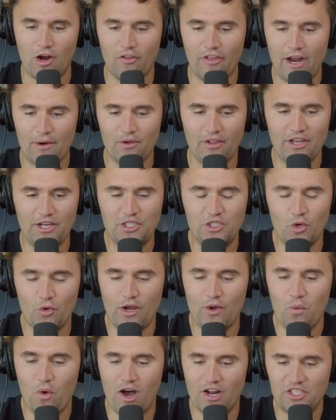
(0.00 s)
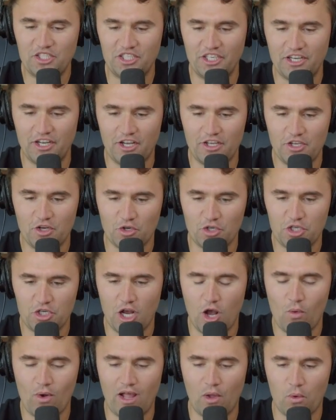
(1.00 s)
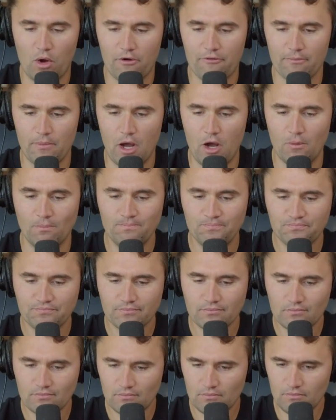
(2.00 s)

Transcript: Charlie, I really enjoy watching your show while I work from home.